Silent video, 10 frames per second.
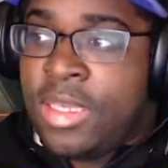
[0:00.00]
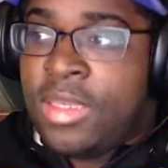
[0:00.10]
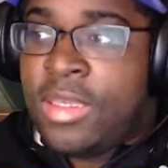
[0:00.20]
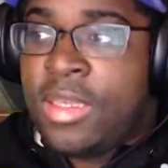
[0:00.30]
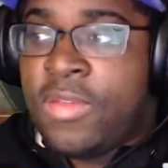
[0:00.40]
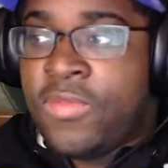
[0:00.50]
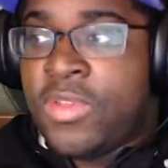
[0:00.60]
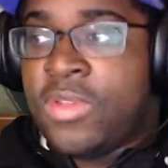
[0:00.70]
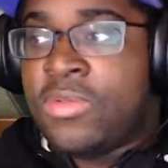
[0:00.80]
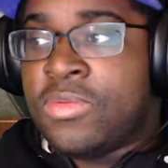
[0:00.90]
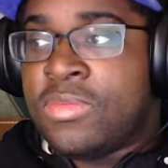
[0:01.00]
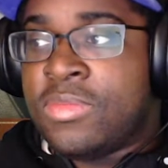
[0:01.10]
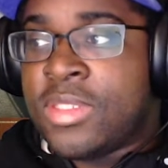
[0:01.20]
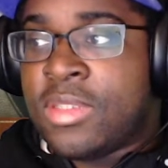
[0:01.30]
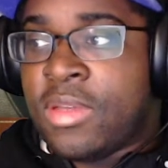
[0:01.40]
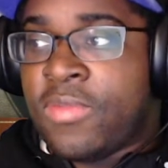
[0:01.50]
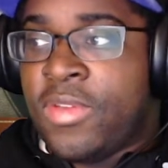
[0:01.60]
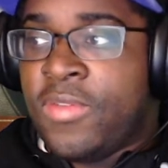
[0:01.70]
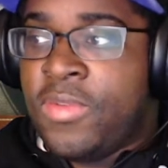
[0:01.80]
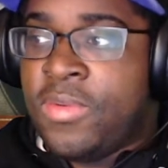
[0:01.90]
give you stuff
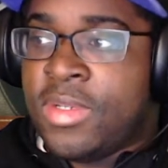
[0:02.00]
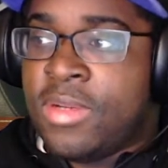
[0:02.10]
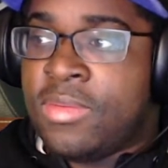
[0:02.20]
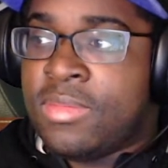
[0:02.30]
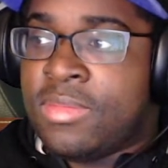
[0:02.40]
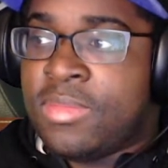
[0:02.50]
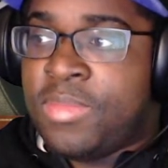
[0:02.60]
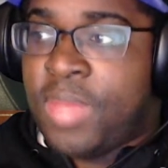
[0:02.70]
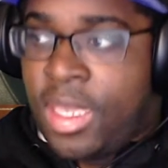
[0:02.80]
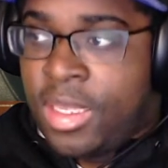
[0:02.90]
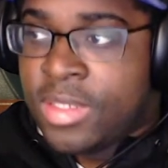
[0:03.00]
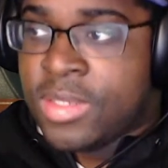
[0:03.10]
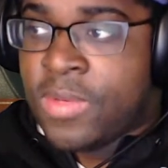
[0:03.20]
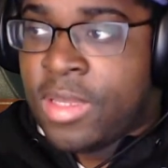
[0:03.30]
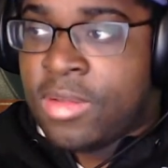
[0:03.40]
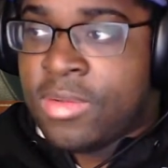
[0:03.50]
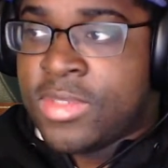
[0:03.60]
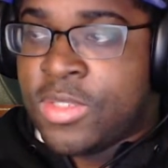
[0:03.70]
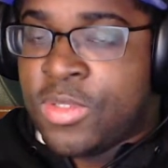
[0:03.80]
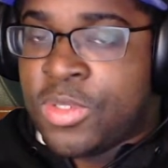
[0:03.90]
if you don't pay as well.
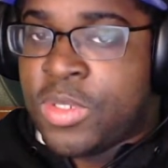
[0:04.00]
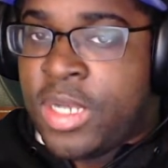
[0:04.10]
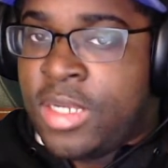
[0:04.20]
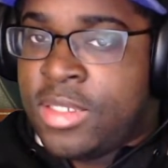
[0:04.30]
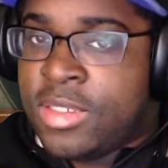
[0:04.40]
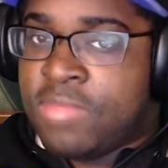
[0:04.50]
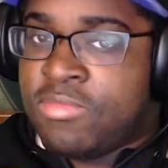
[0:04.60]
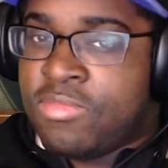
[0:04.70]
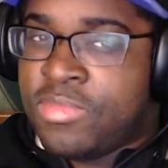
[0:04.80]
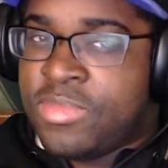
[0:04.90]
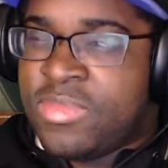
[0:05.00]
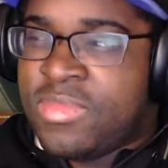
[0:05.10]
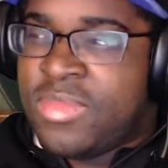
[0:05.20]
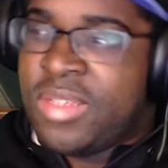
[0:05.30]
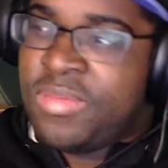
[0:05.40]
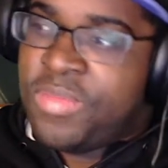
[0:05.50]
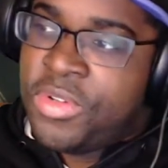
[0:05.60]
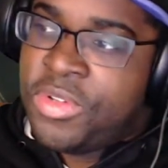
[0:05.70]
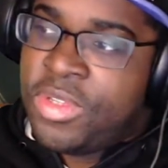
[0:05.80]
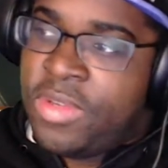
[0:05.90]
So they're trying to
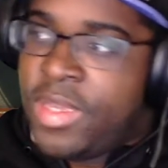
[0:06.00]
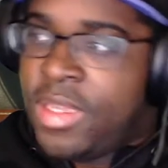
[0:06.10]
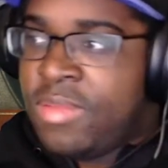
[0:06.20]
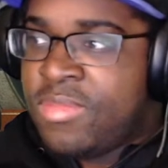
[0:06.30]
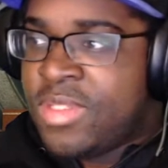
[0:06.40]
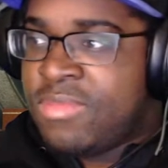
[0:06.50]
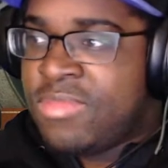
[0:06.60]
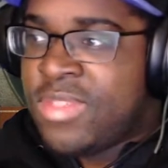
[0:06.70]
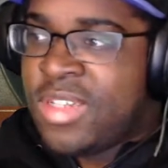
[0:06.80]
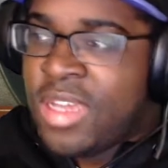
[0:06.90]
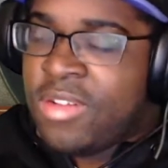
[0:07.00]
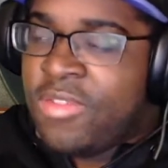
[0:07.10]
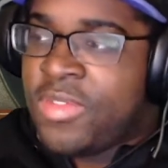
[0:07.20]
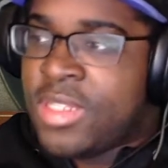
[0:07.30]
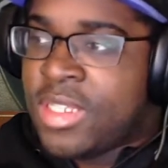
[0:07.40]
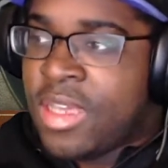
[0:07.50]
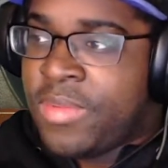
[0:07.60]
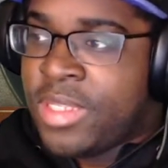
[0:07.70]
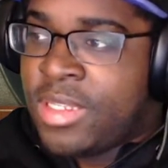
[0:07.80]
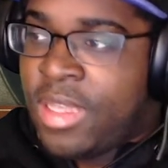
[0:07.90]
pull you in, but they're not over the top.
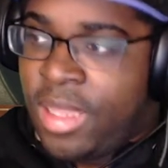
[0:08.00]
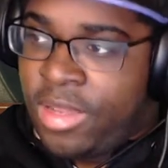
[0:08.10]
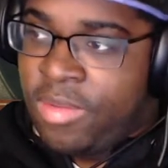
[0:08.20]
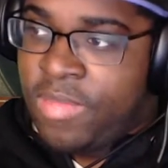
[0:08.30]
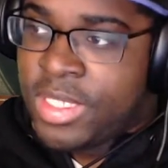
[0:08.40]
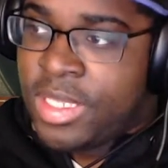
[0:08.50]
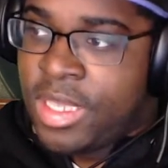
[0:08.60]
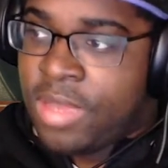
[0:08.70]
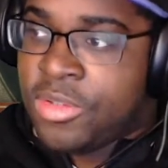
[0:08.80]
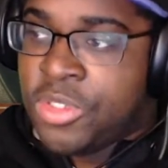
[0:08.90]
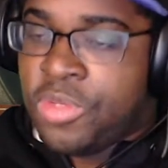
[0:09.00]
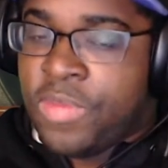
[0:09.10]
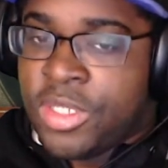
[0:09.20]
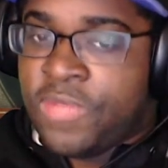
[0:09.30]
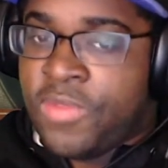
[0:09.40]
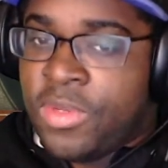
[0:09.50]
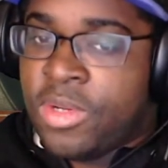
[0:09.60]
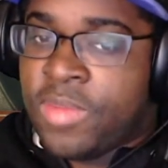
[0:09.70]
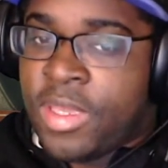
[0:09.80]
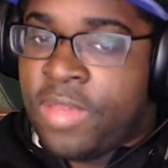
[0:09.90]
It's not like you're missing out on too much if you
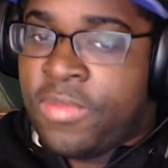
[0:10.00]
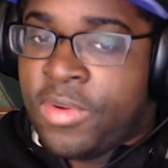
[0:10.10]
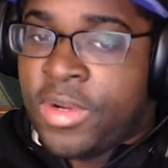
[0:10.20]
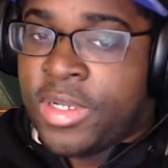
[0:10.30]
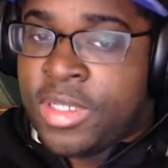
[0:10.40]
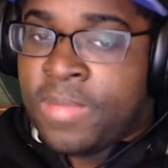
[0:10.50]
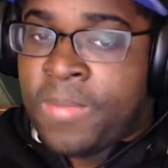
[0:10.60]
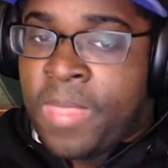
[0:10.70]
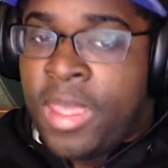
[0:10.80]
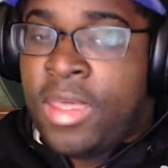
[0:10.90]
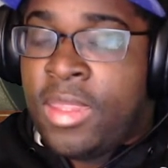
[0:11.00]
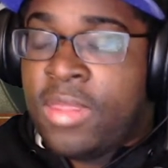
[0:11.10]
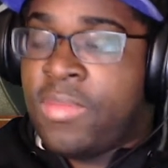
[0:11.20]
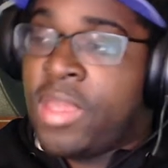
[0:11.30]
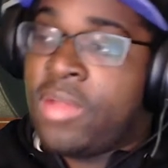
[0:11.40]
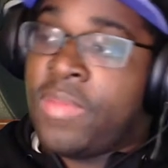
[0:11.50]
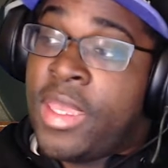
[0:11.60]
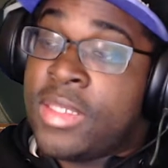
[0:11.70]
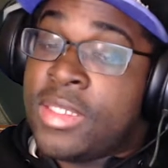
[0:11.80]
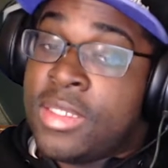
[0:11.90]
don't pay for it. Their battle
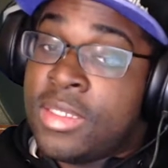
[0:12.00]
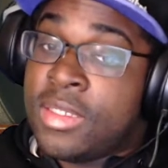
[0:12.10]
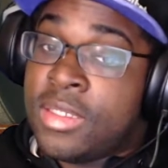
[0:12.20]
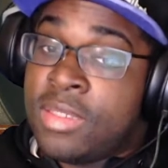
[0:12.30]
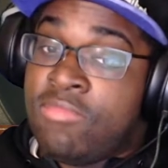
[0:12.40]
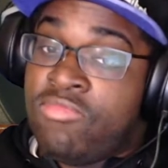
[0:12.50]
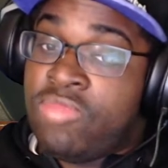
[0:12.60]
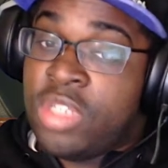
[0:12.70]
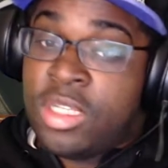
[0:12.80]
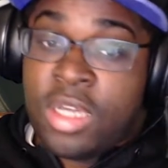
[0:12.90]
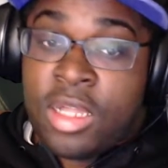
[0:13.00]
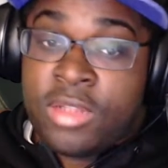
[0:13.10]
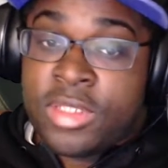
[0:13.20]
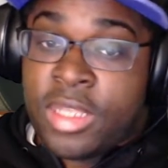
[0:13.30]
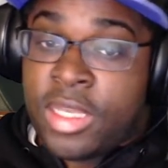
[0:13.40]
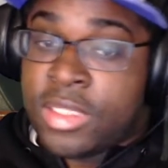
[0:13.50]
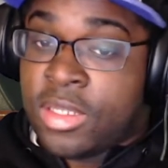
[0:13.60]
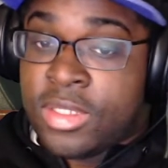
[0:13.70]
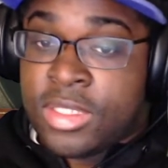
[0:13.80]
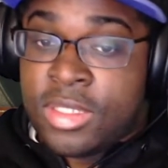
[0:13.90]
pass is $10. It lasts
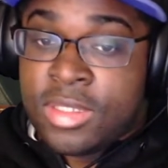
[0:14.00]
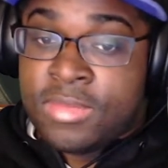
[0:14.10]
all season.